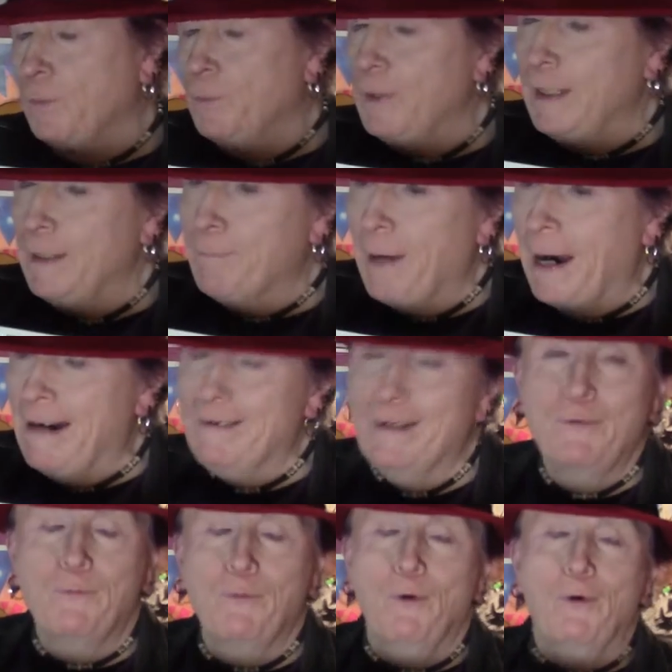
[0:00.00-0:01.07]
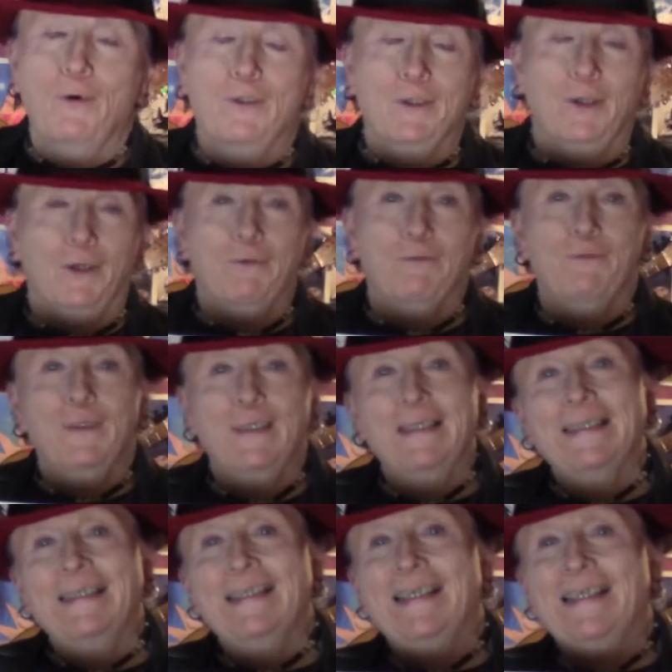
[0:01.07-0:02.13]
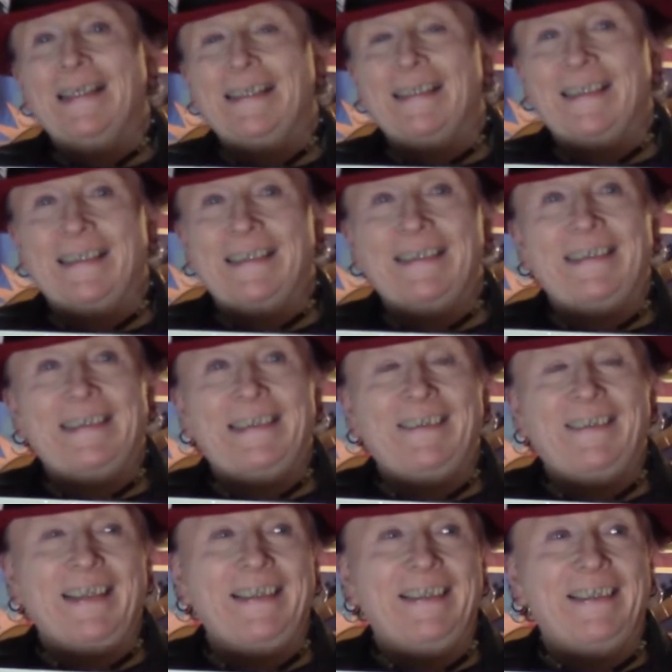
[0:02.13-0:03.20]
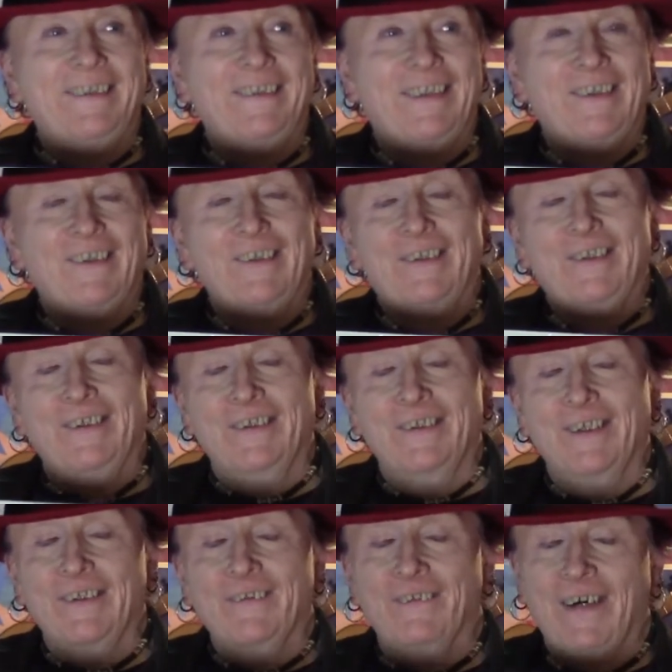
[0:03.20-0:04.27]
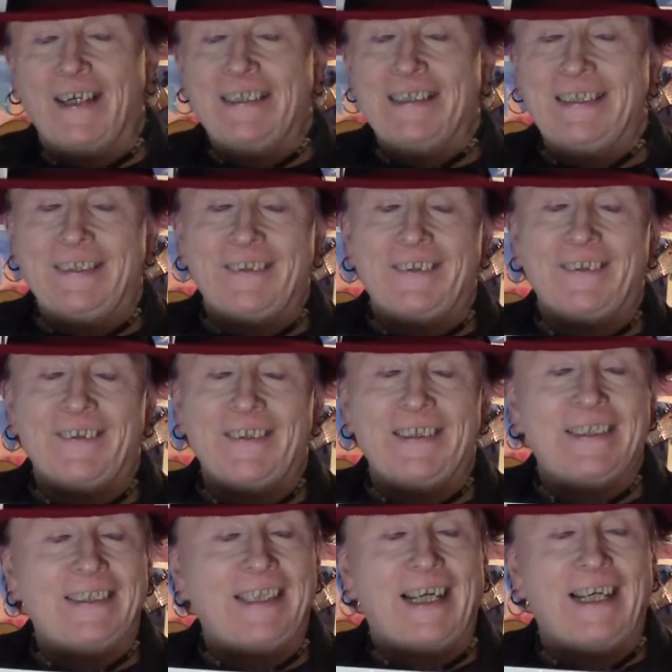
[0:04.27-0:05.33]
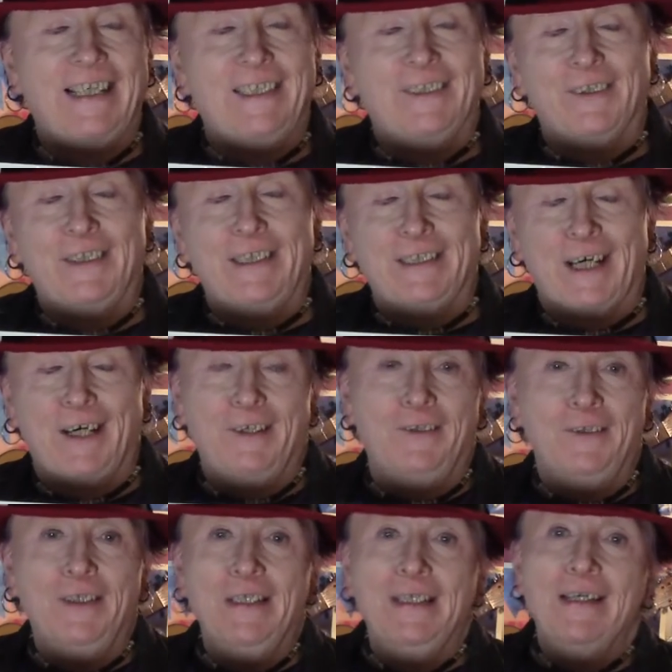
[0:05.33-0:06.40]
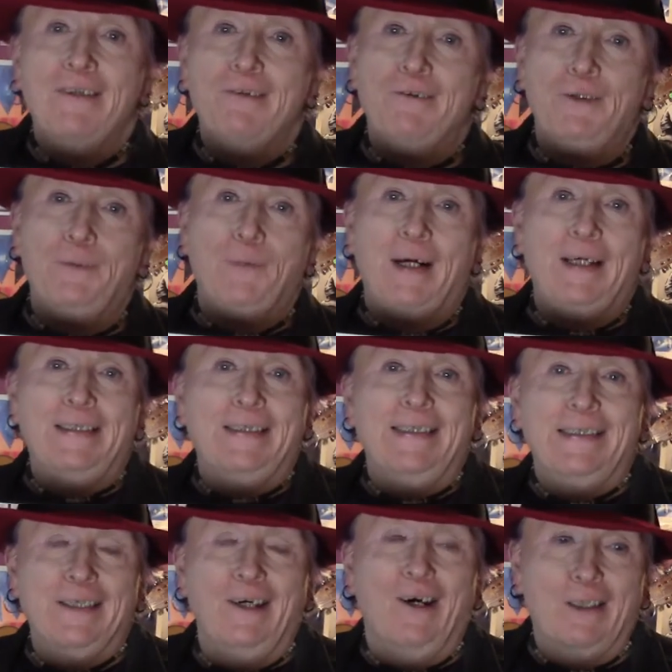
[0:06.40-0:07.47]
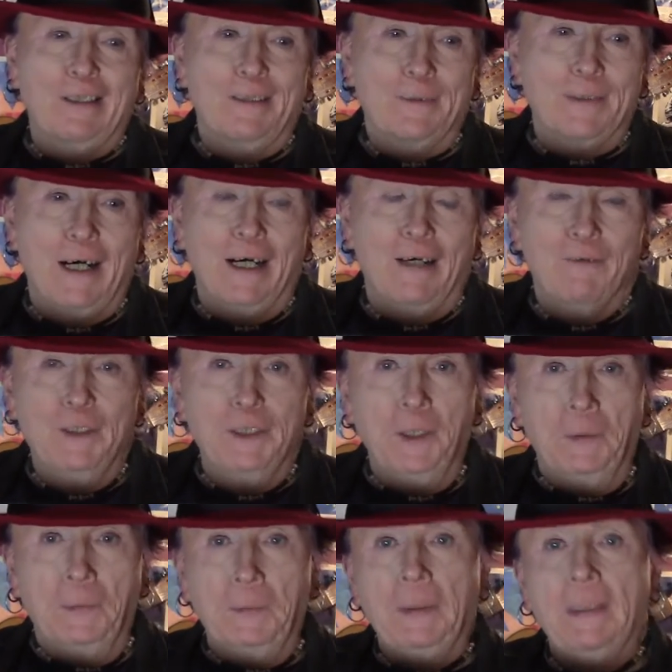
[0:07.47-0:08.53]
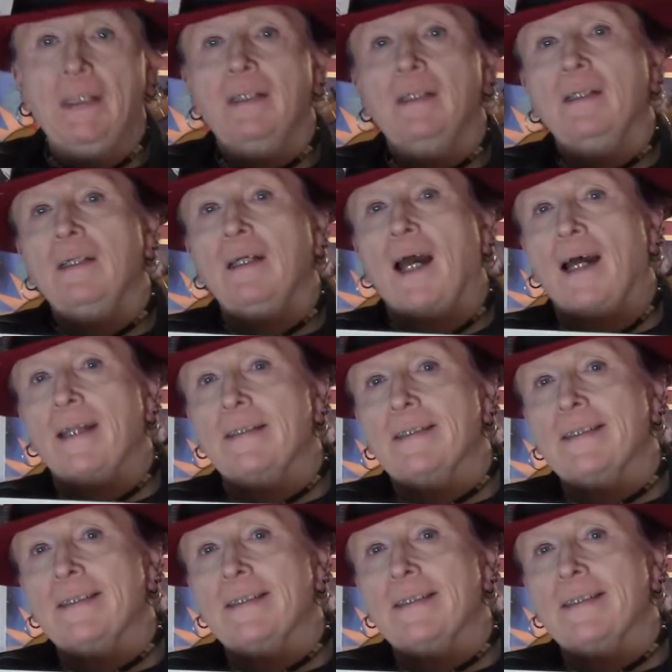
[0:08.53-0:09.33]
Willy Barrett walked off uh, didn't do the encore and Otway stood on the stage on his own, threw away his guitar because it was out of tune, and